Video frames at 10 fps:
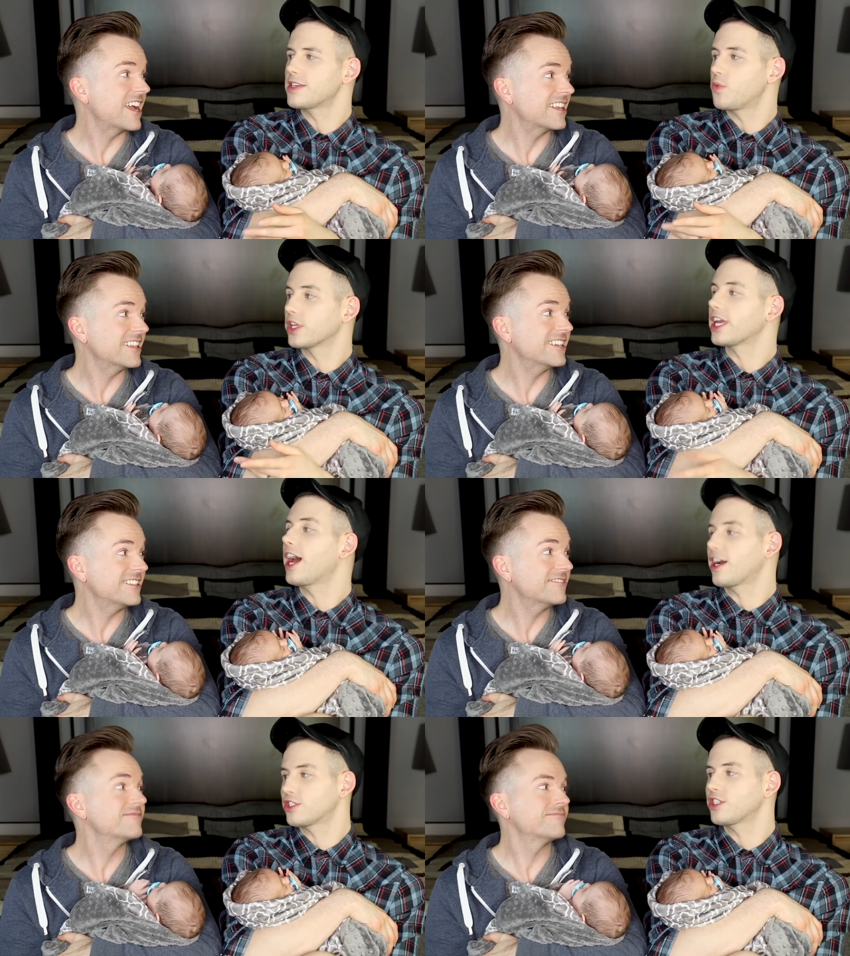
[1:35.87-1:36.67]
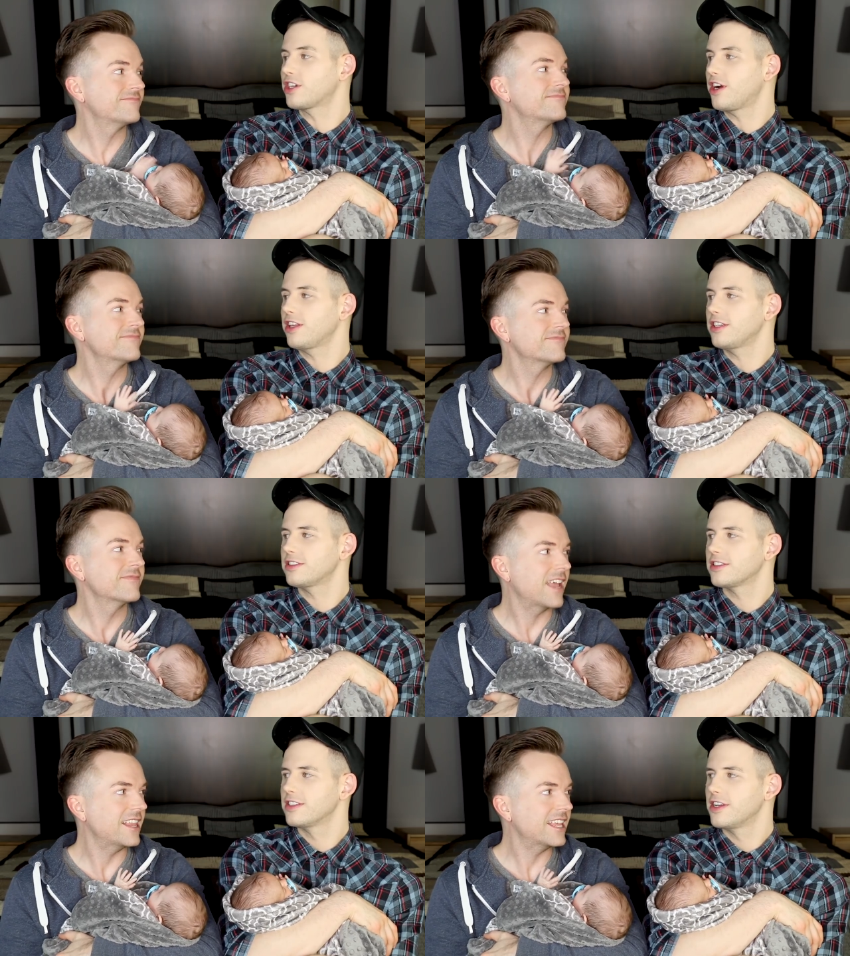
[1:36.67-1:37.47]
Speaker 1: and see what they actually call
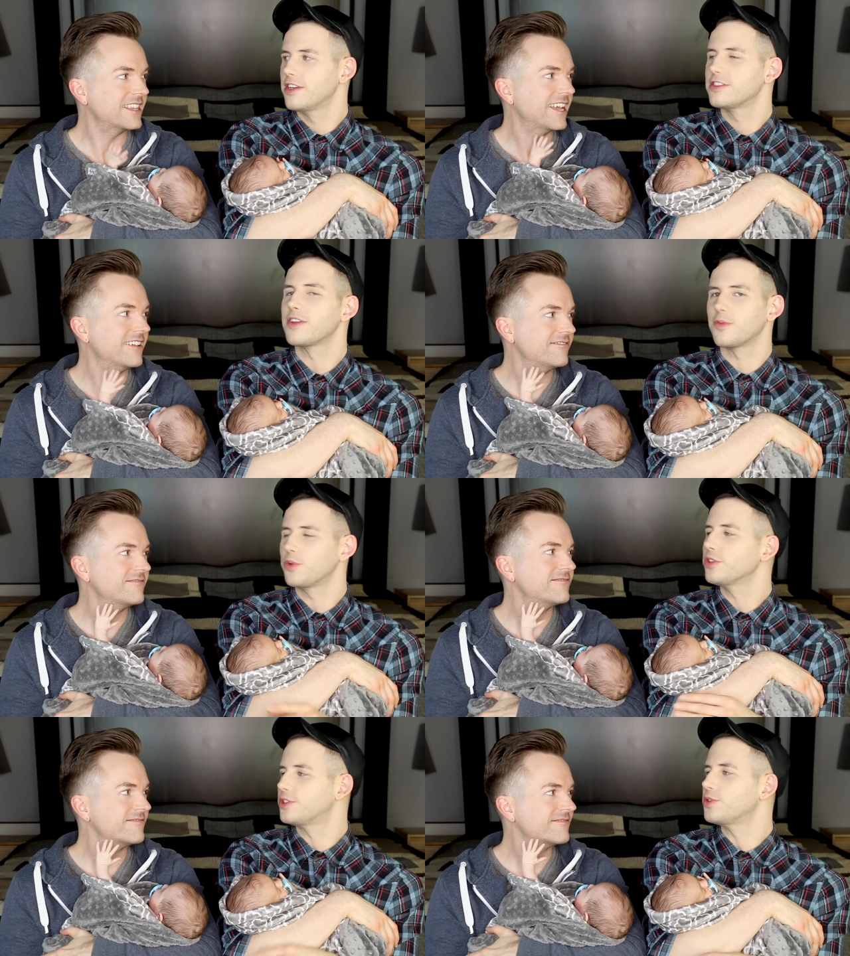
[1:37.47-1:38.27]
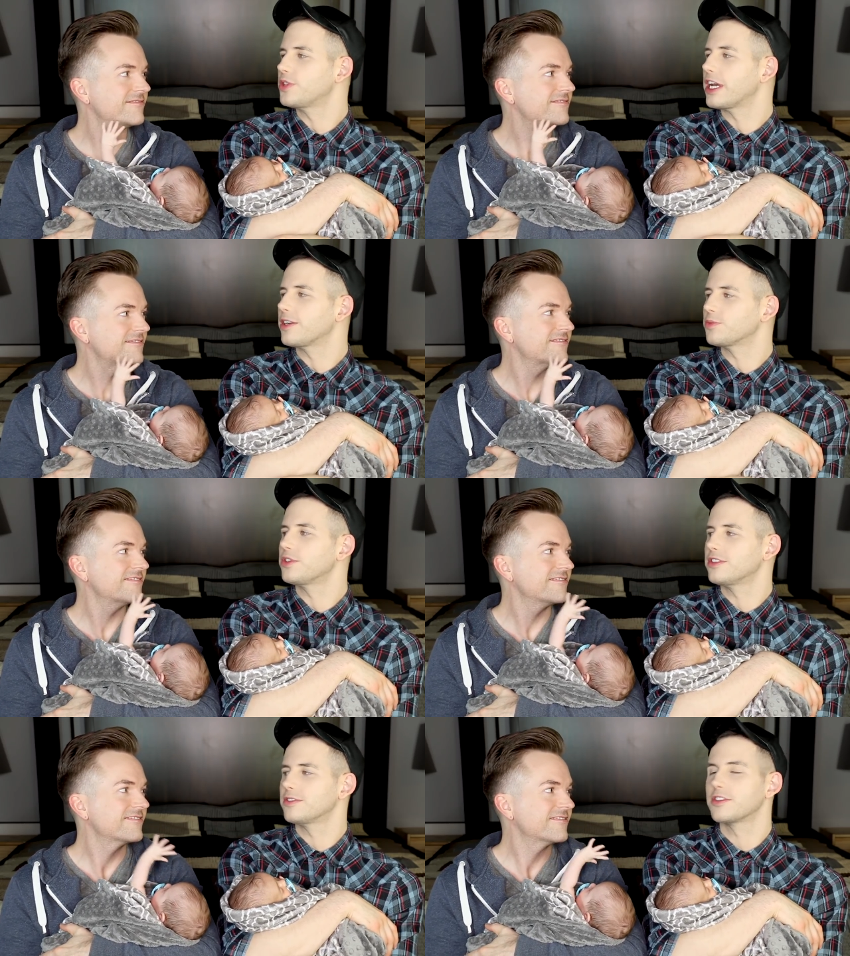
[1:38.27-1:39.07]
us. I like that. So we'll do that.
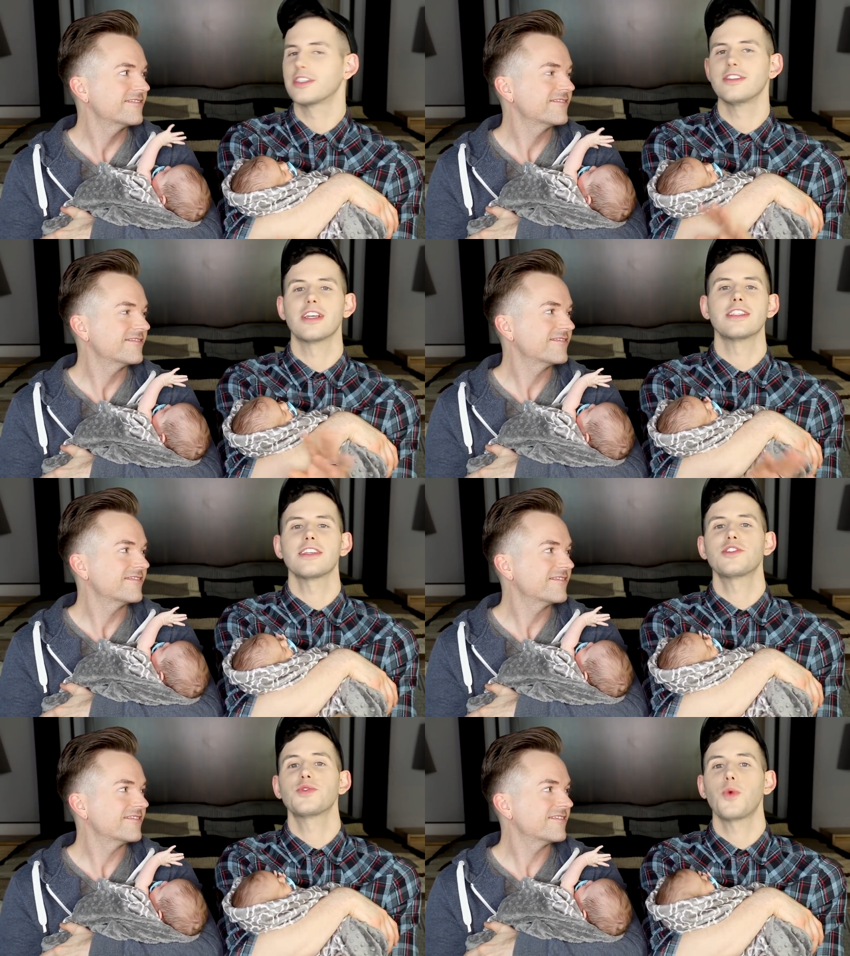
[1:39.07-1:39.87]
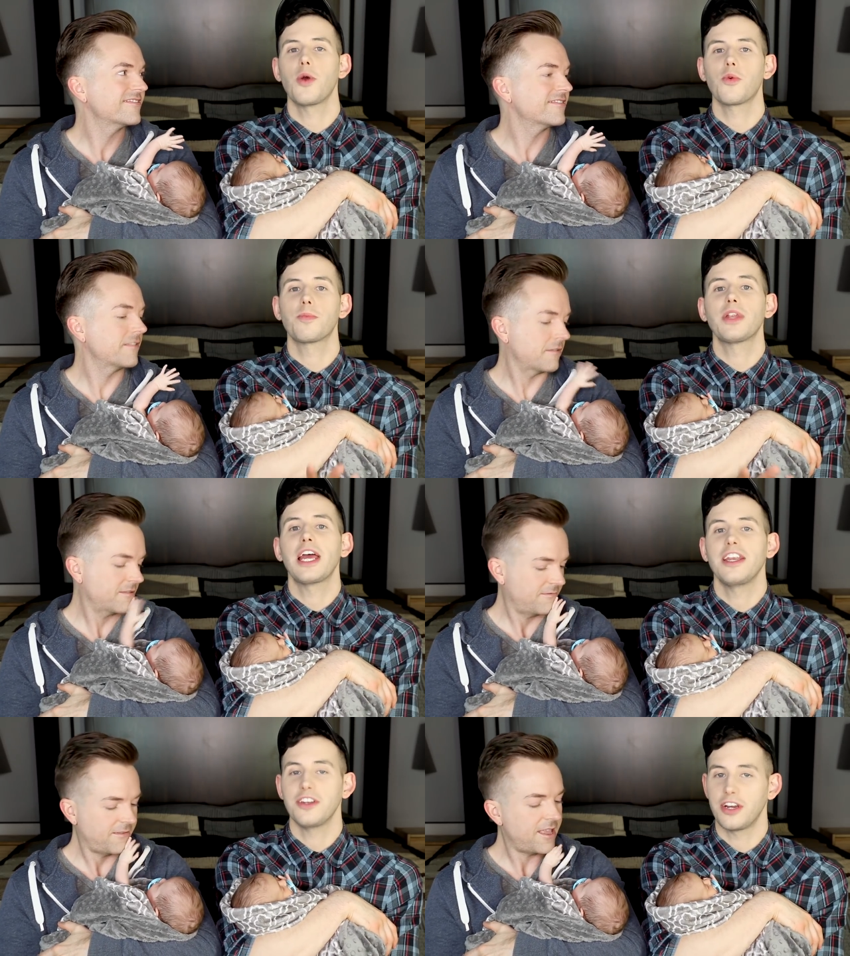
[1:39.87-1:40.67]
We'll because this is what we're
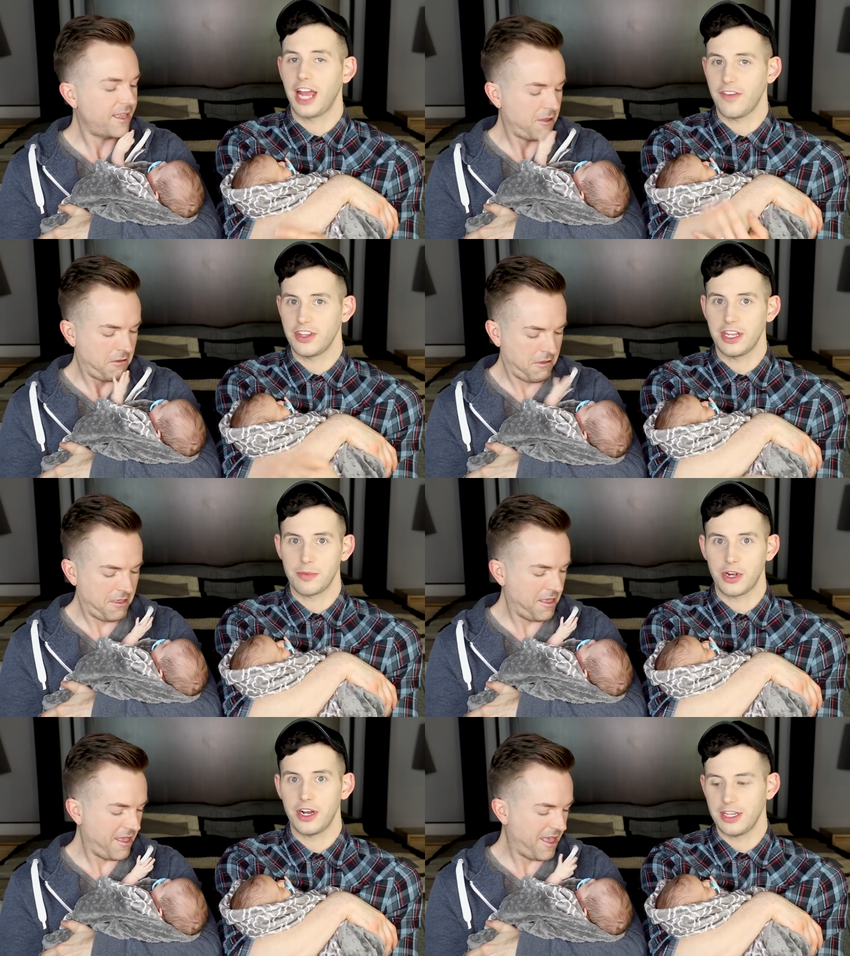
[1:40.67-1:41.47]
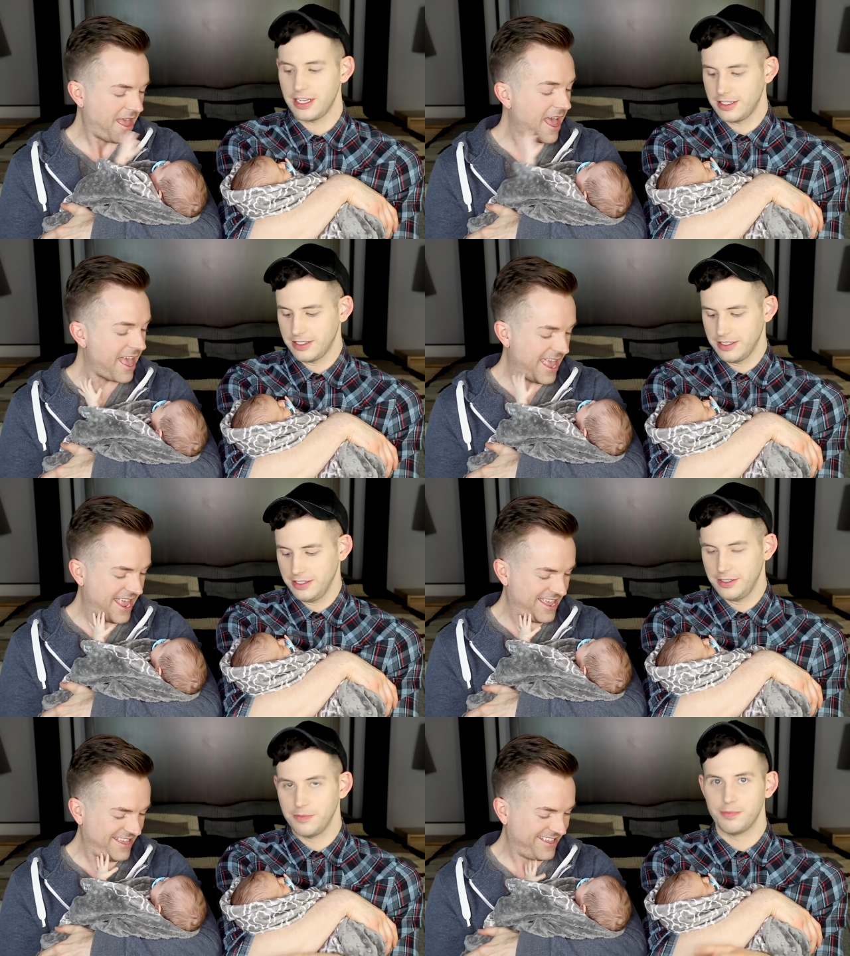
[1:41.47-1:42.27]
planning on having them call us. Hi.